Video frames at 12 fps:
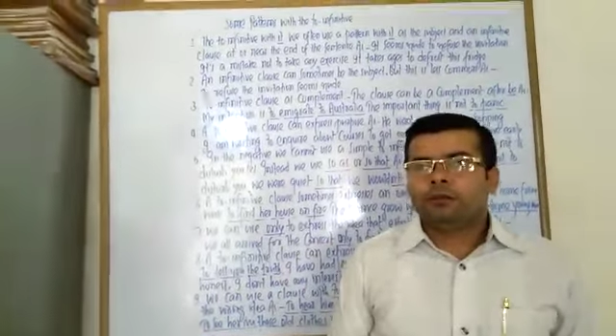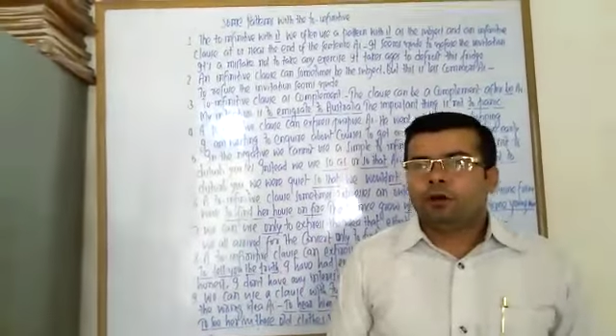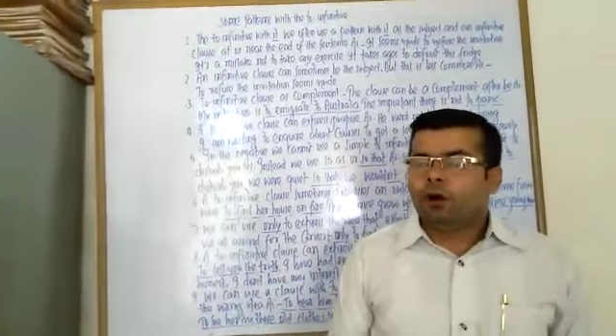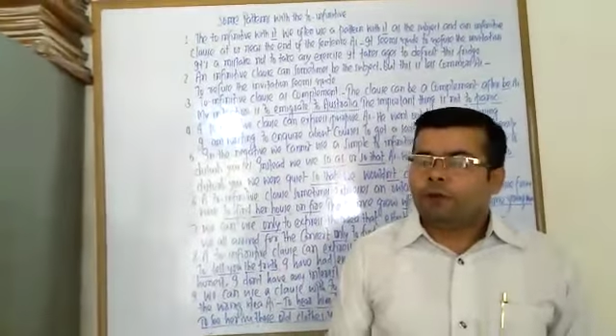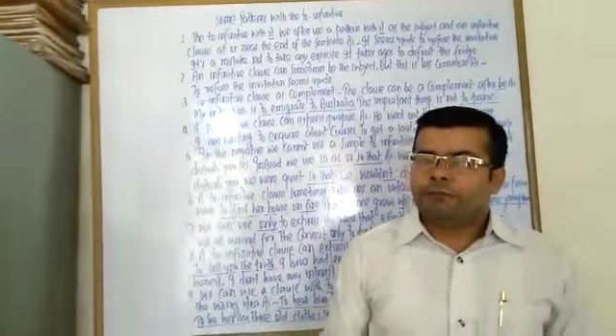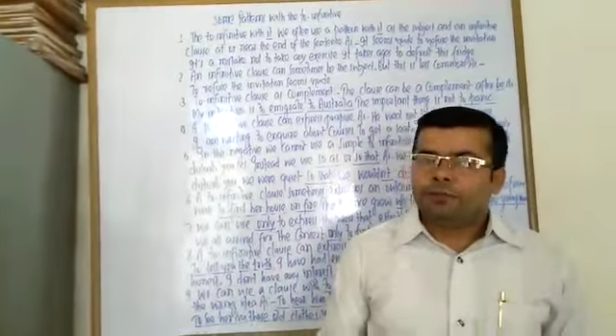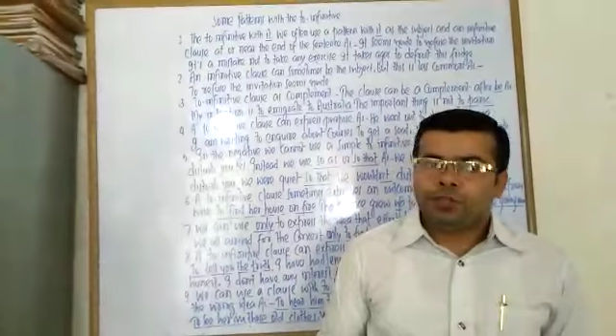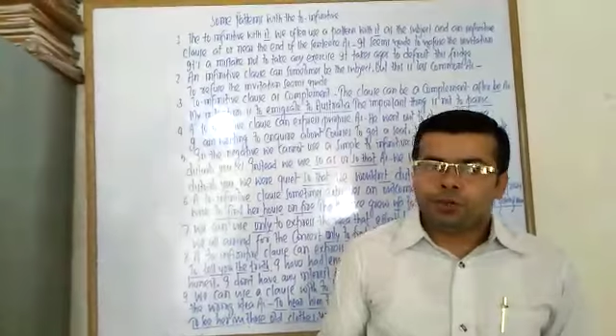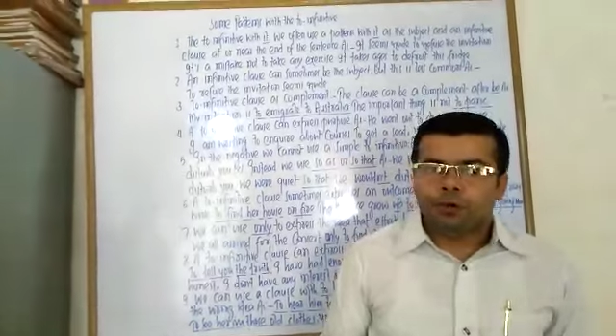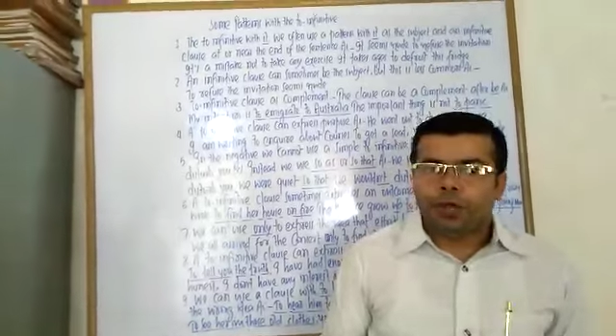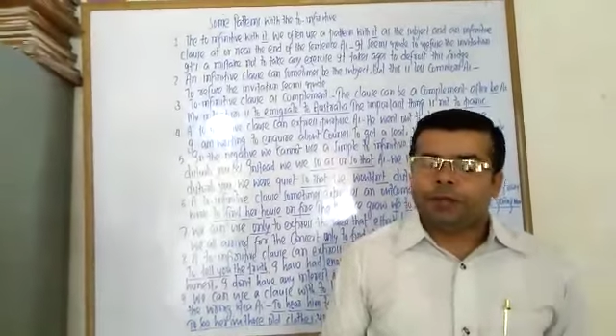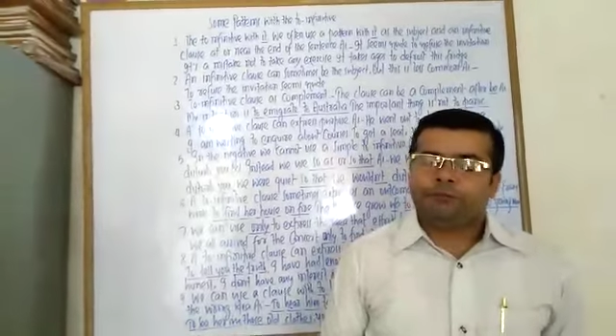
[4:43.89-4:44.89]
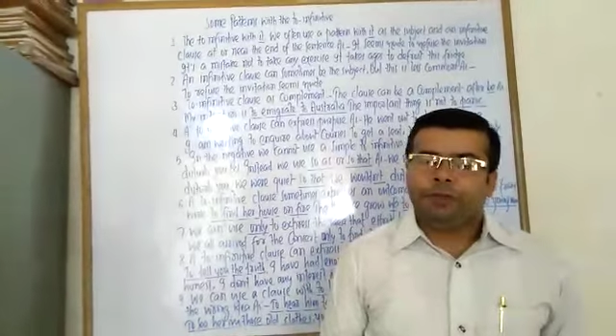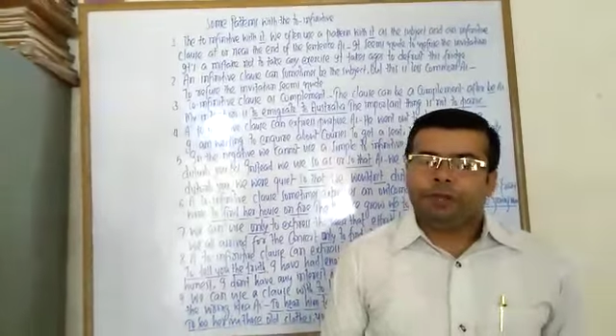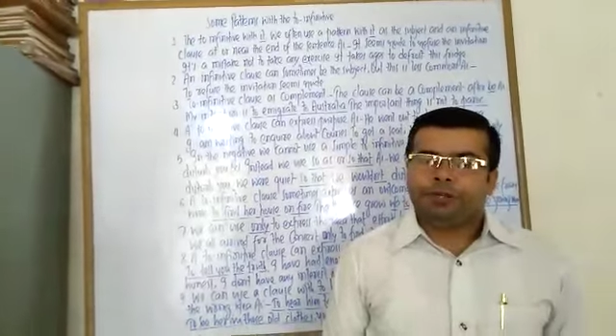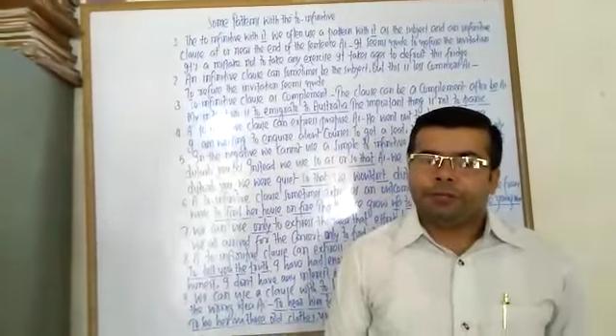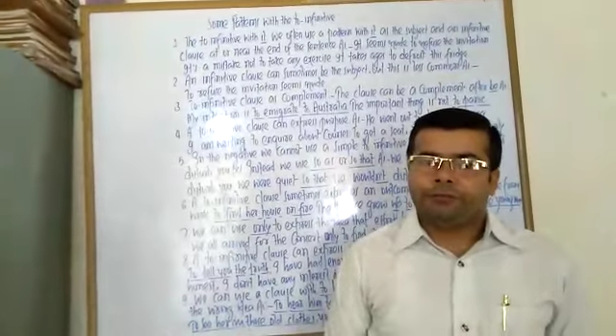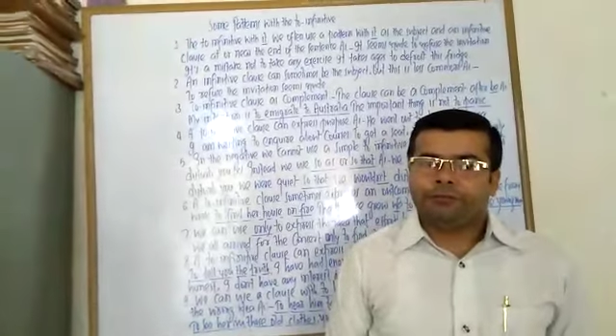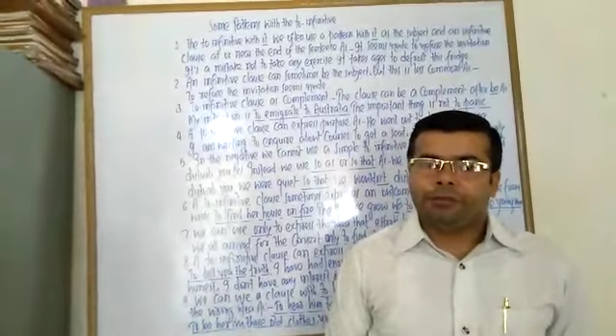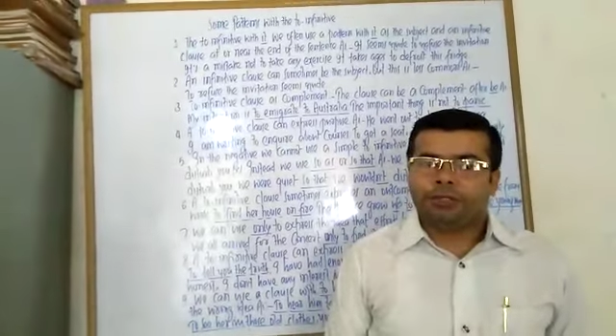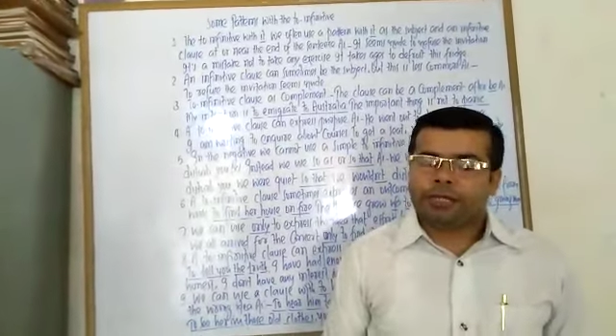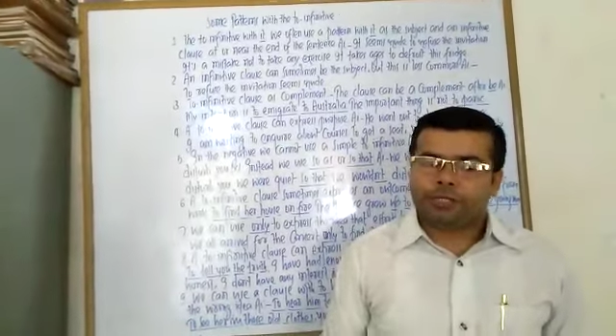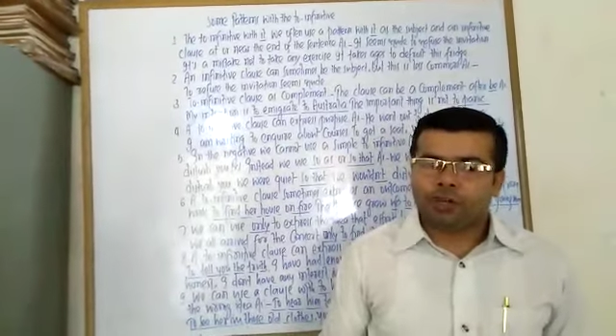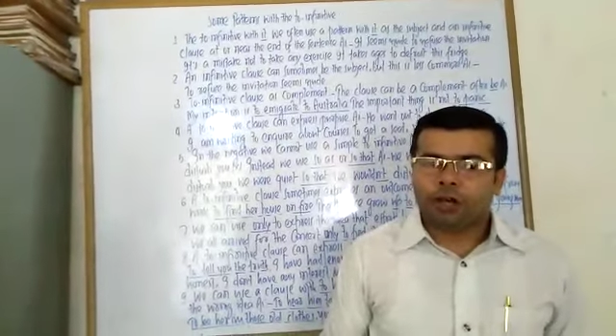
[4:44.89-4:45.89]
of to infinitive.
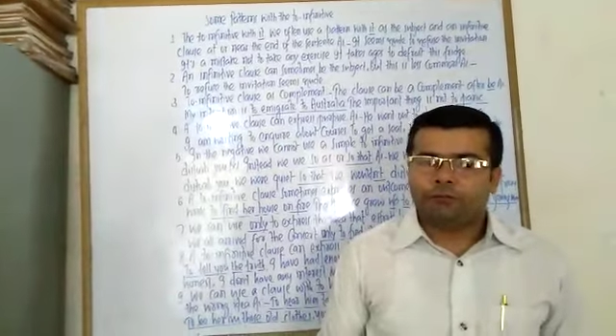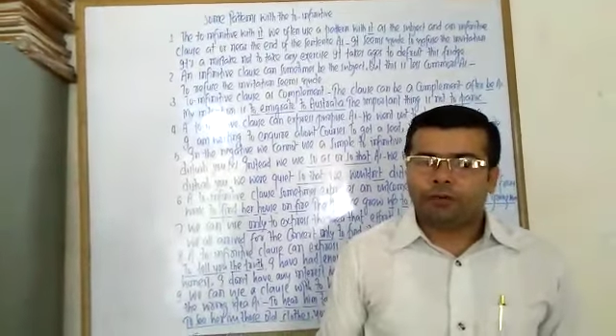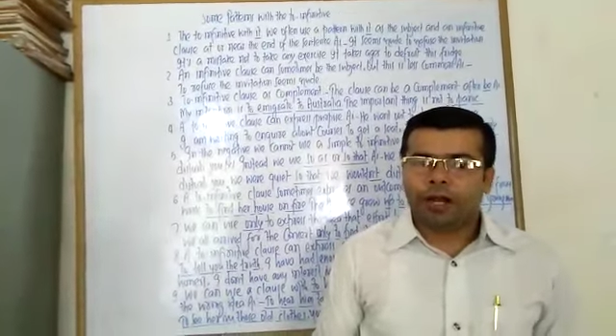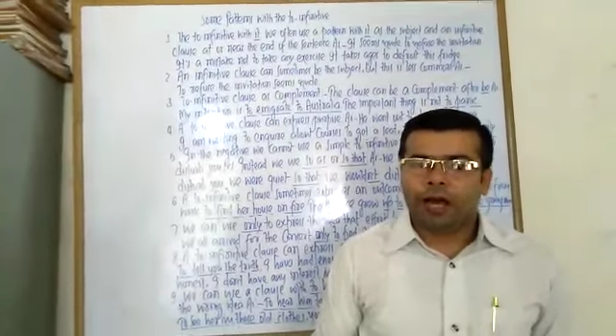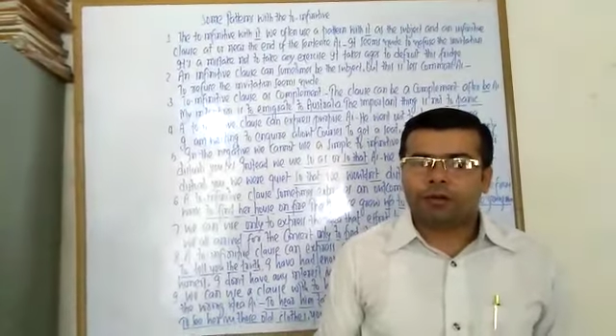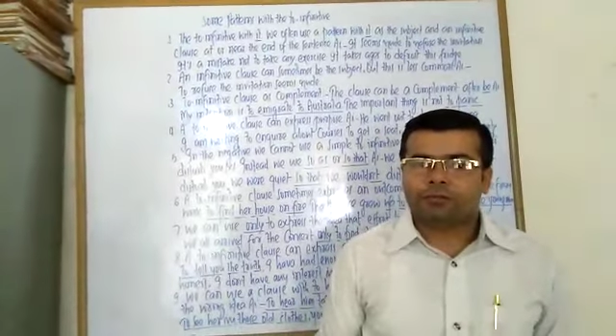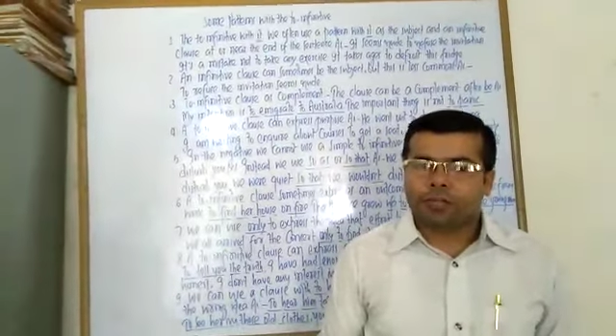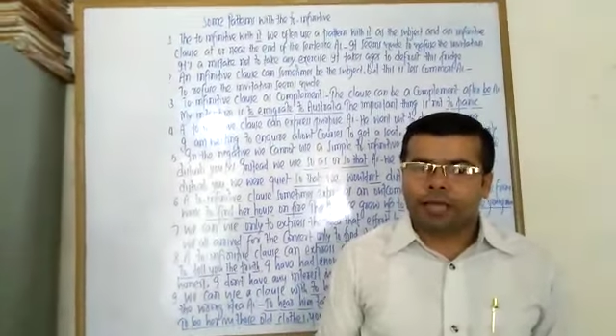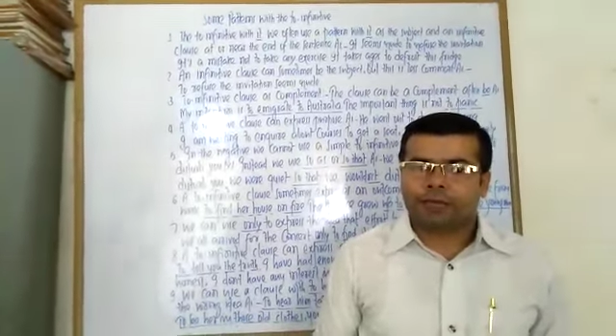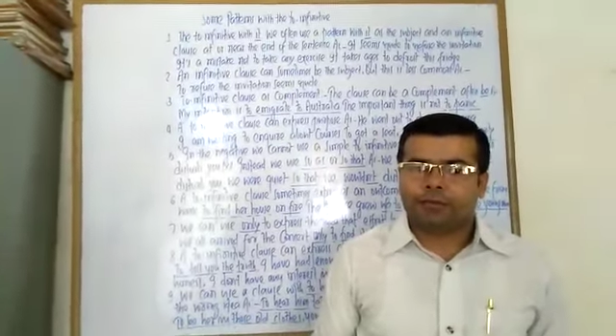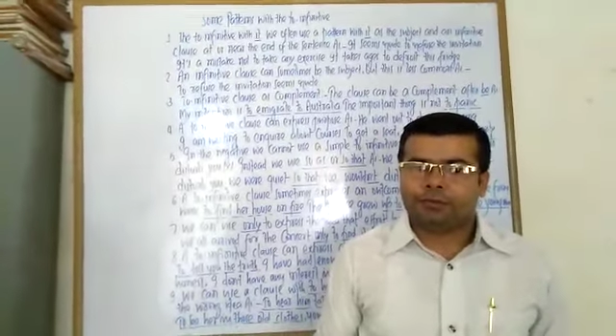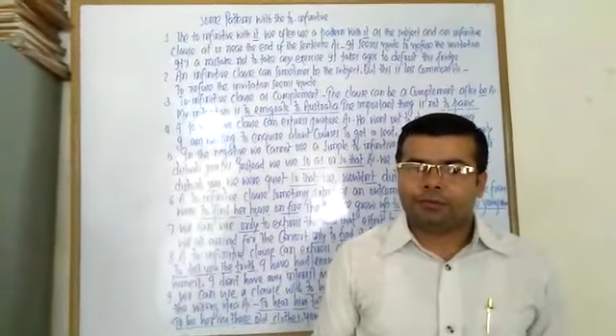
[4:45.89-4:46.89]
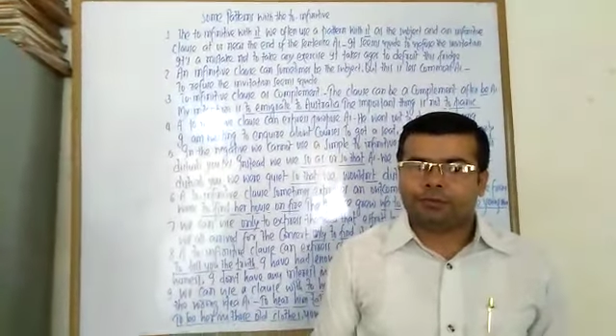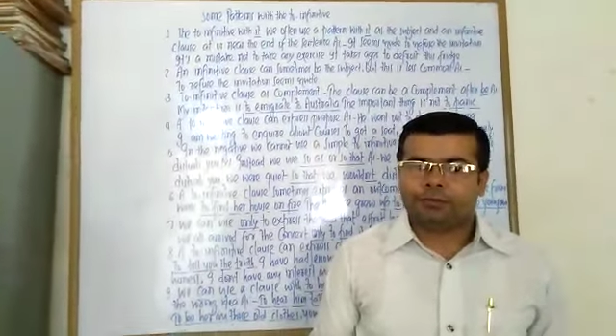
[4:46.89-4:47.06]
That's all for now. Thank you.